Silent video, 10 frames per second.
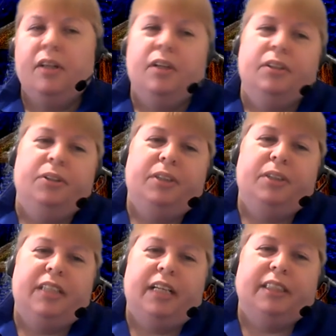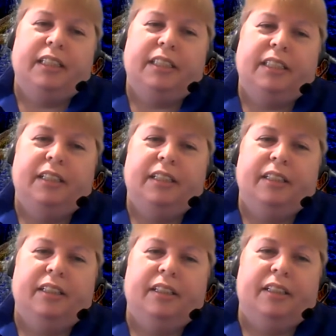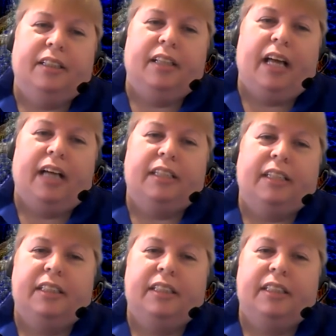Luke tells us in Acts